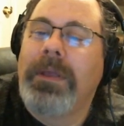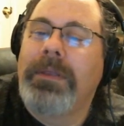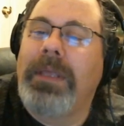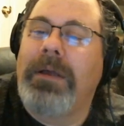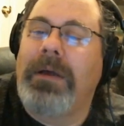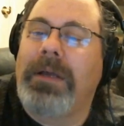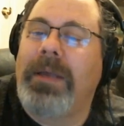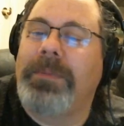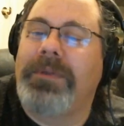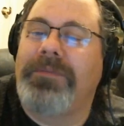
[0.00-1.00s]
Yeah, Hawk,
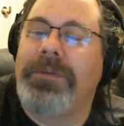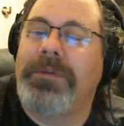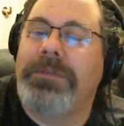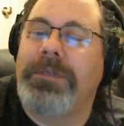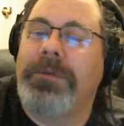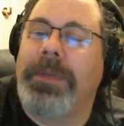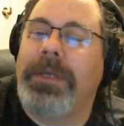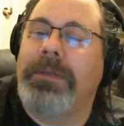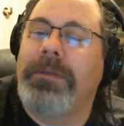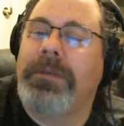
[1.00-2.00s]
I'm confused too, man.